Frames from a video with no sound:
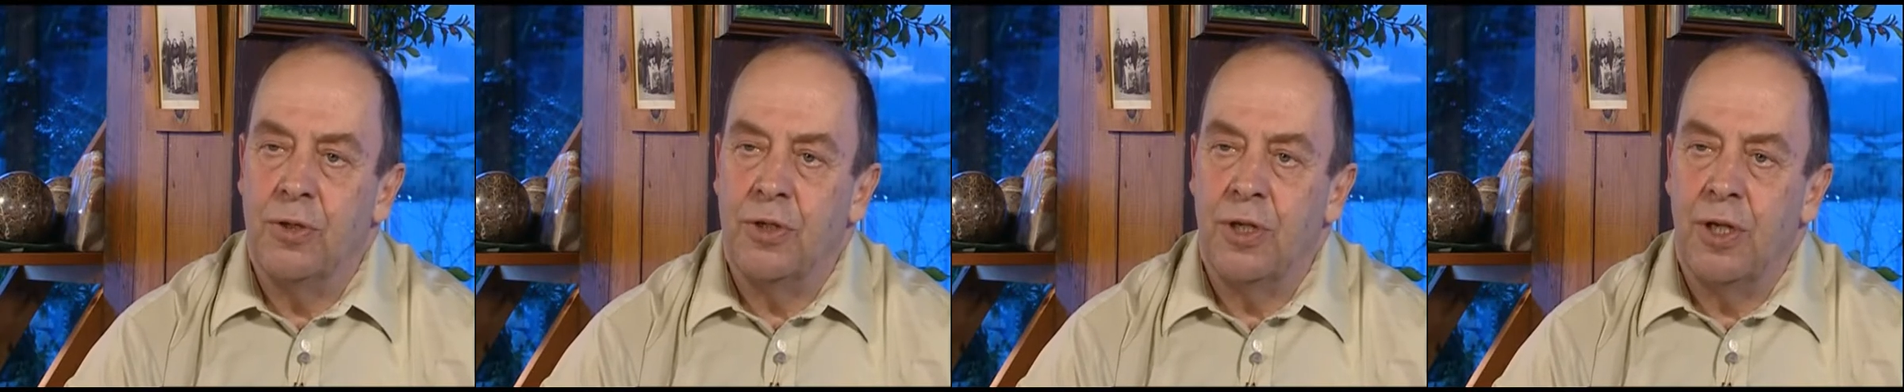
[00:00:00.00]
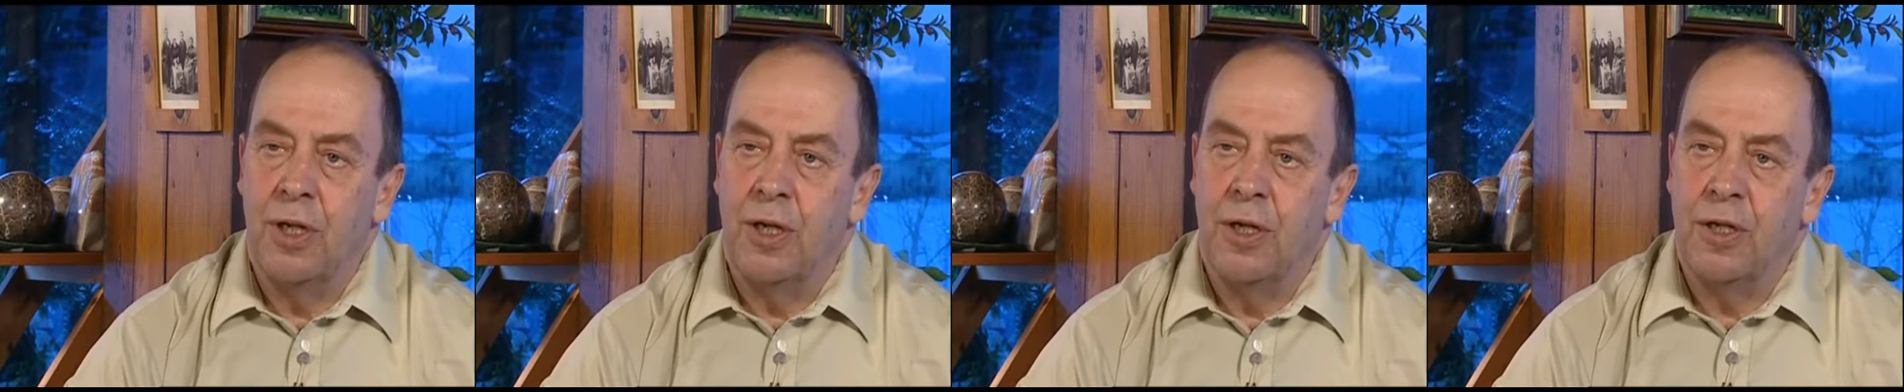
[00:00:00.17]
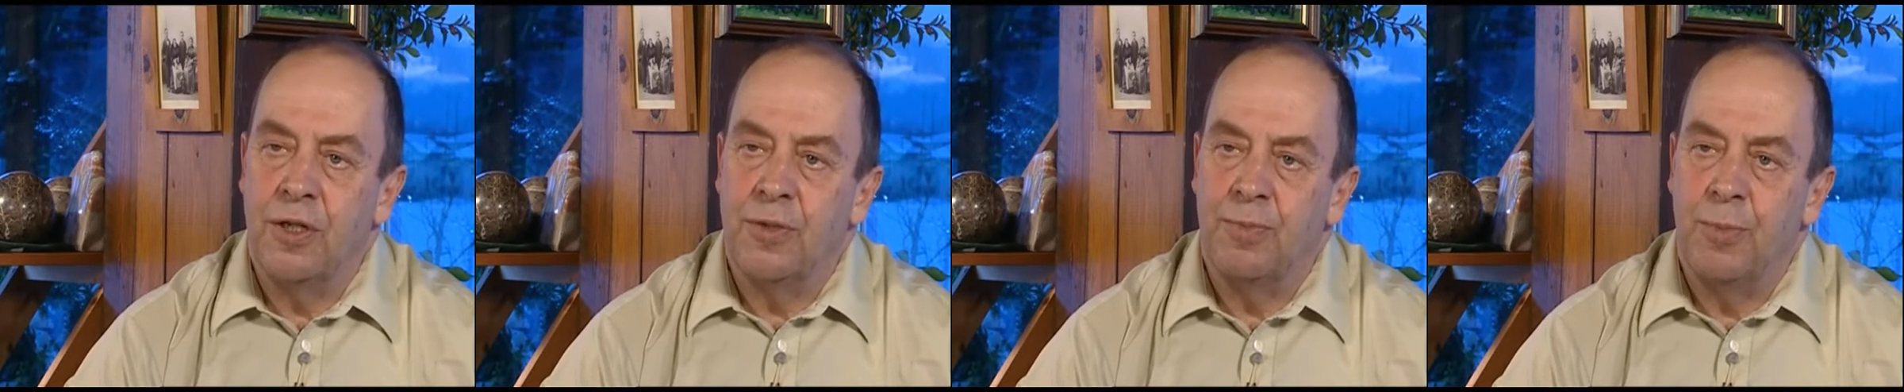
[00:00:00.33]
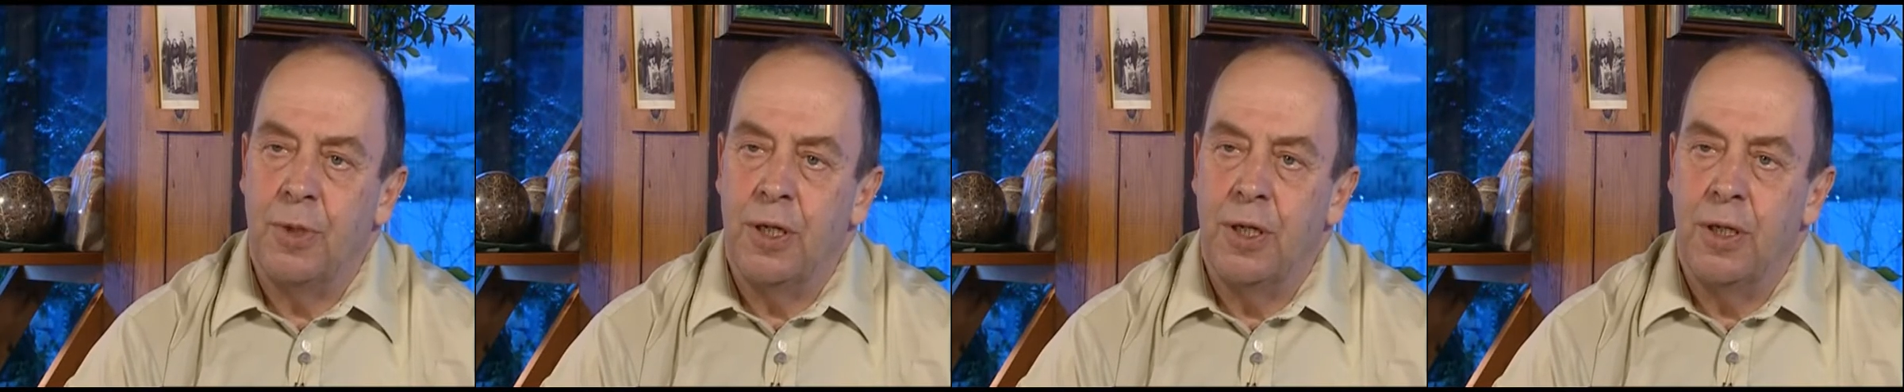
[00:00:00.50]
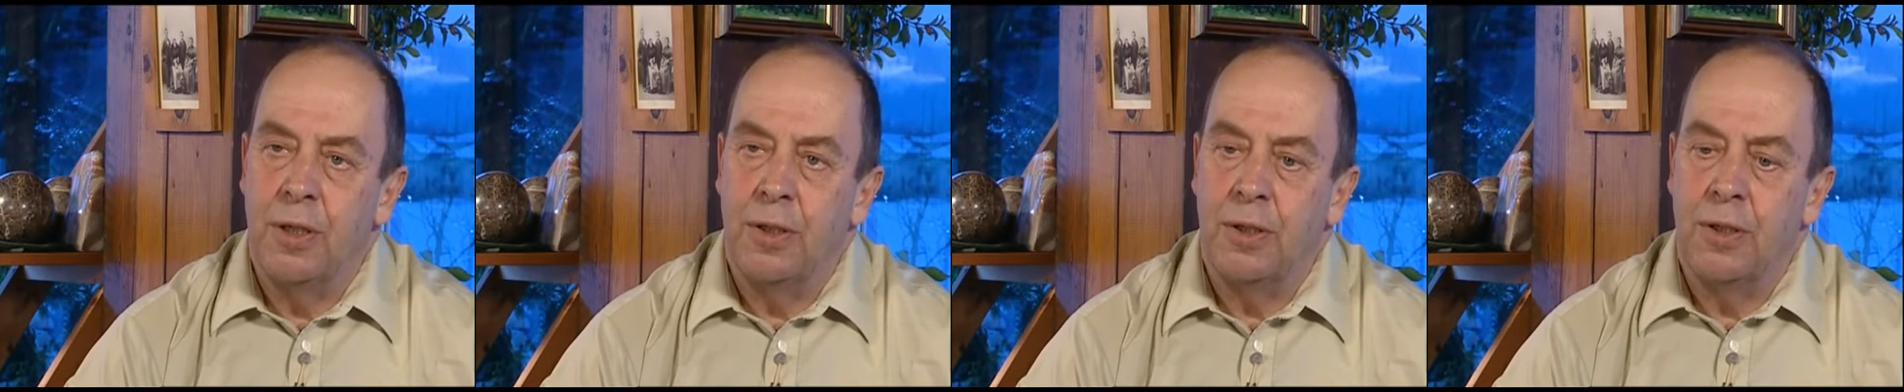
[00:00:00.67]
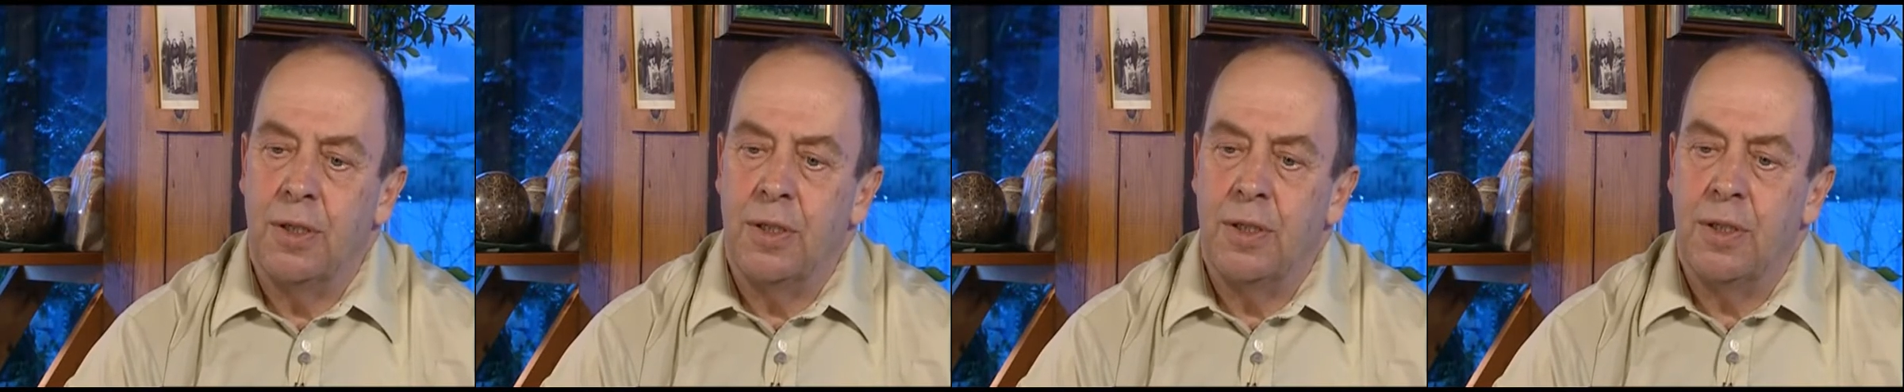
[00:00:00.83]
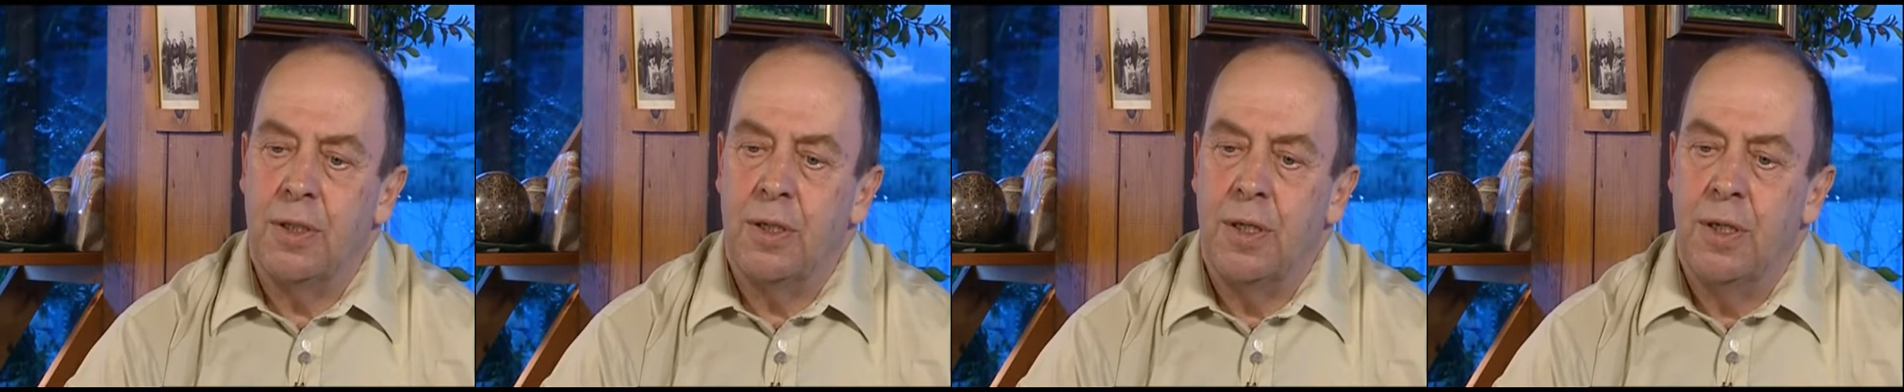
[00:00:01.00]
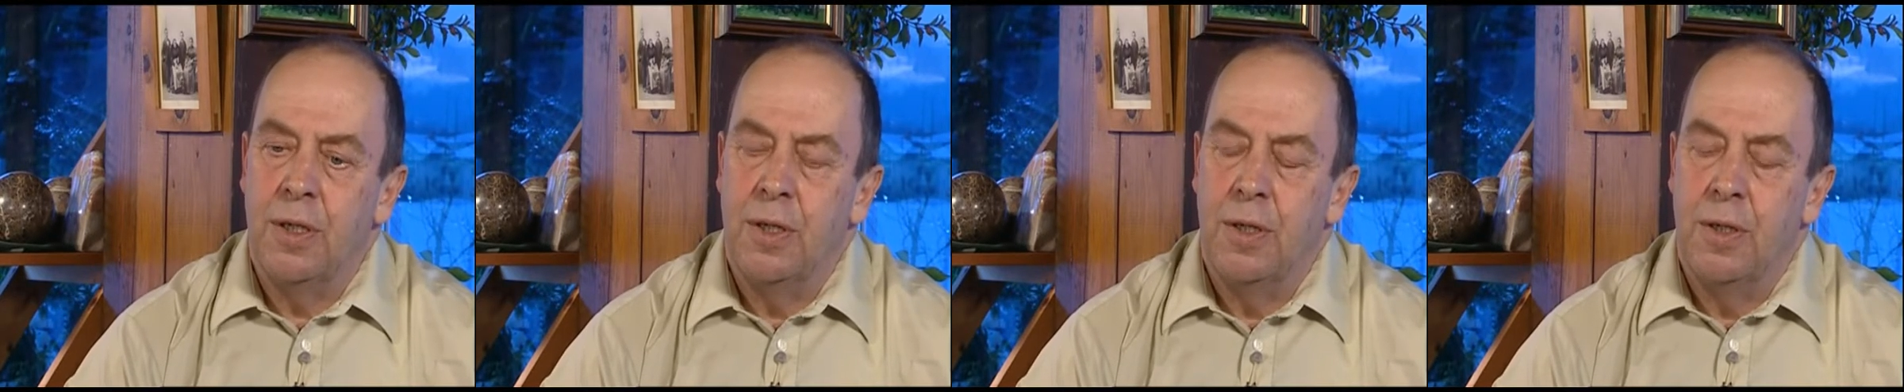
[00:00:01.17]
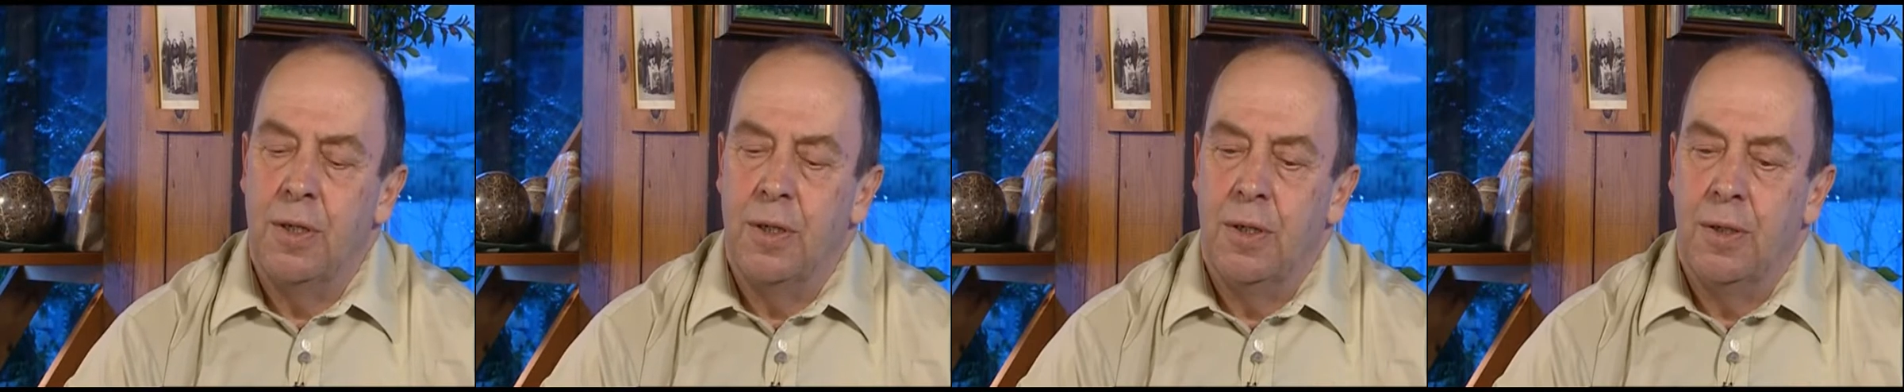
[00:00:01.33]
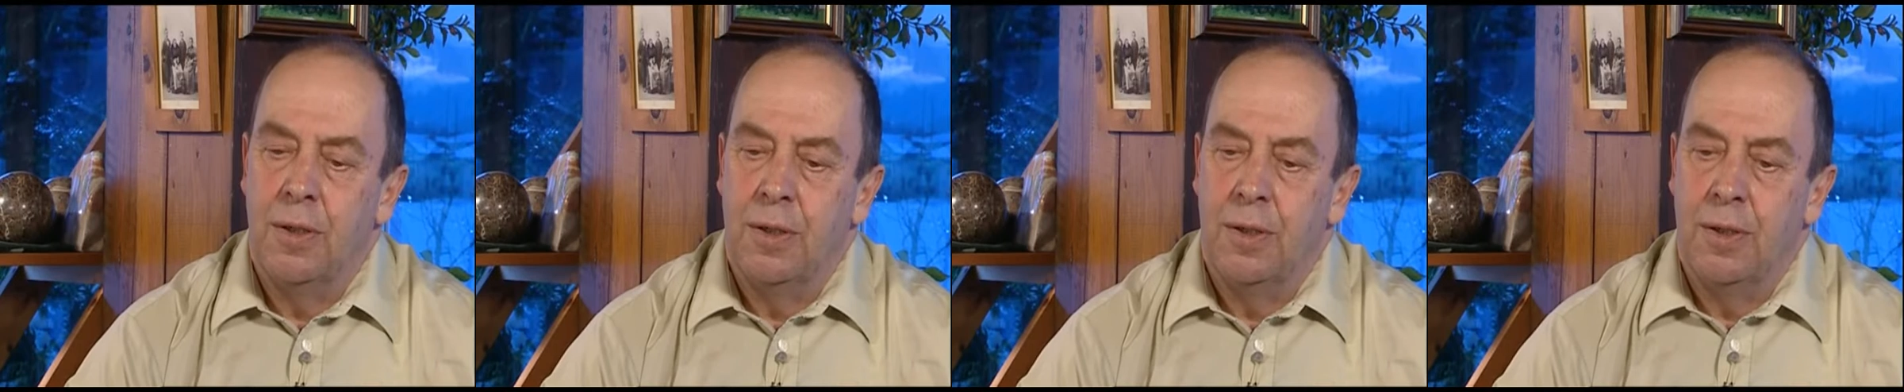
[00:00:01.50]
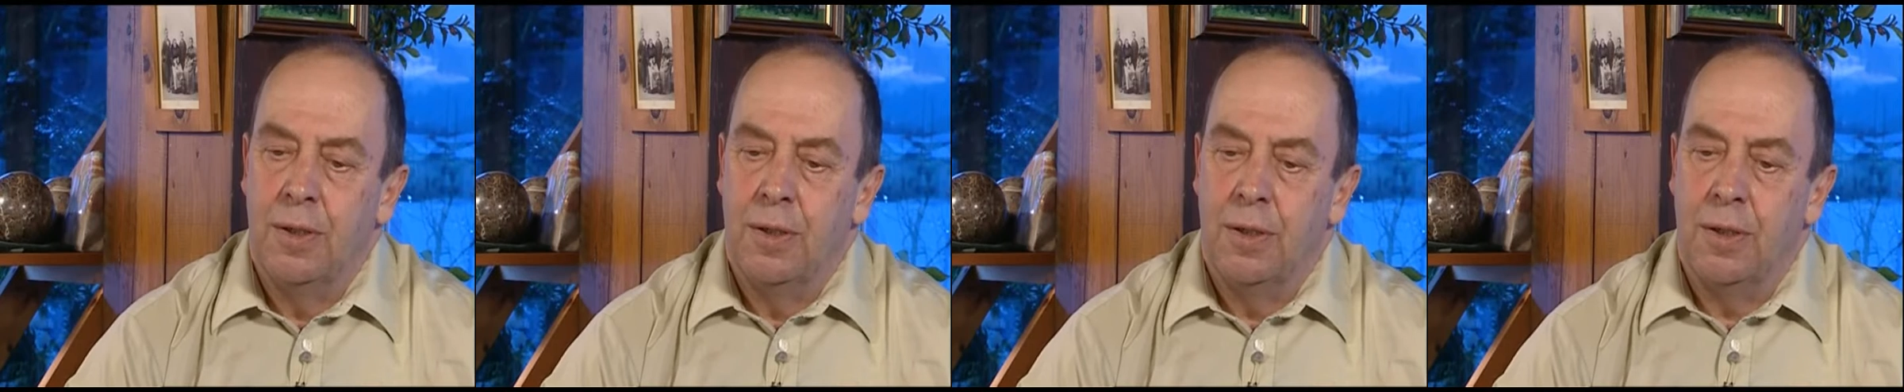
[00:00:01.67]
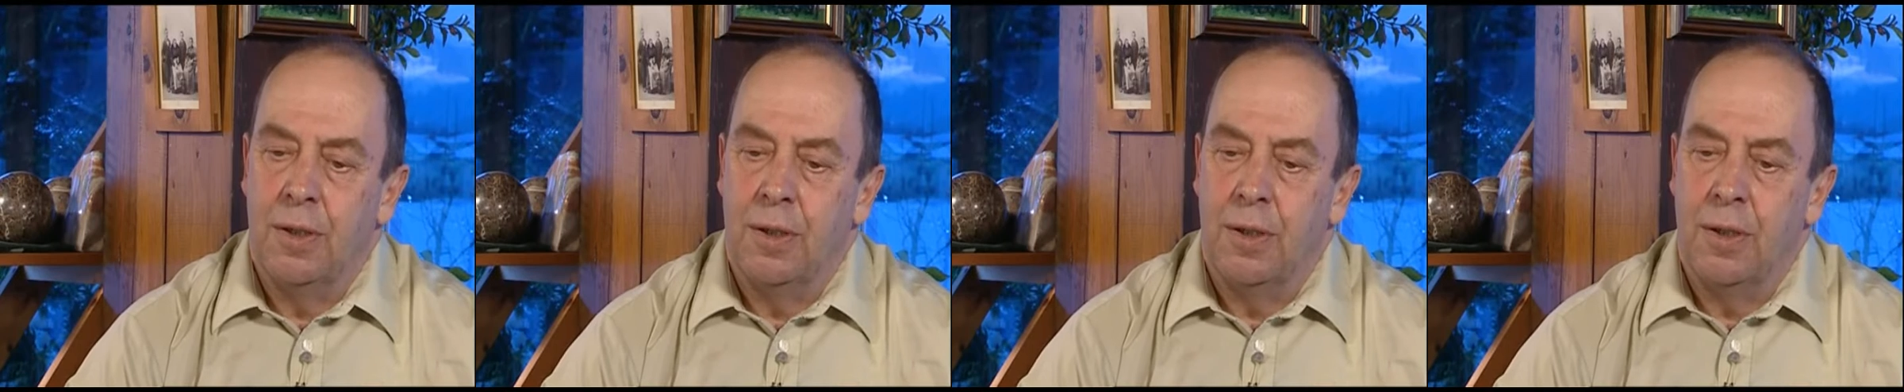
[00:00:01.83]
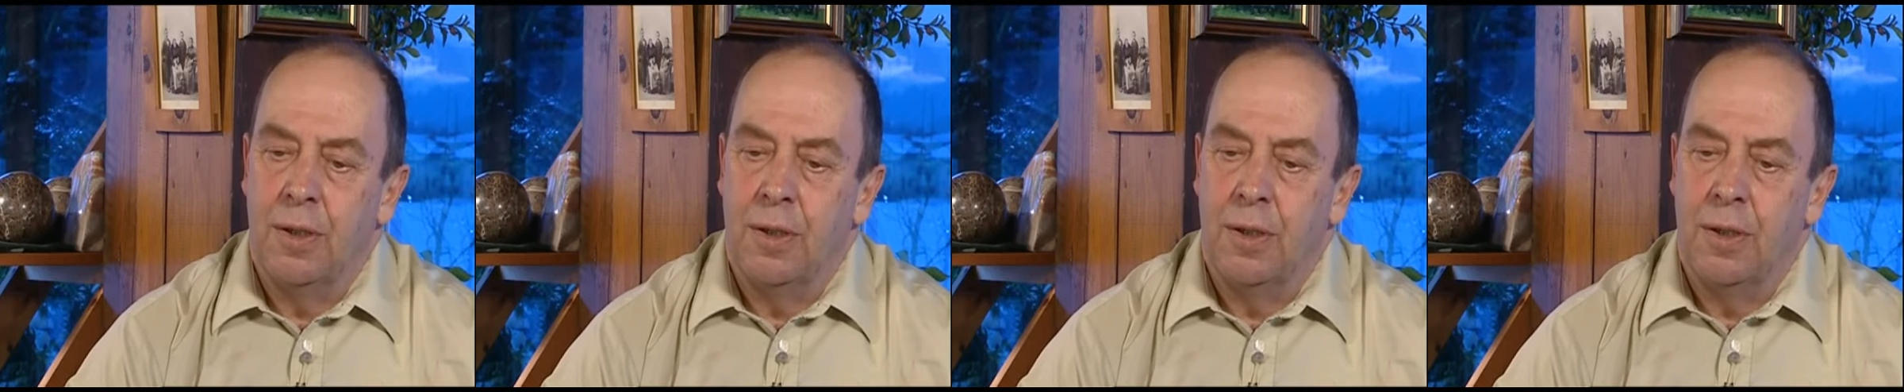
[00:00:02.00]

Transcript: And I discovered water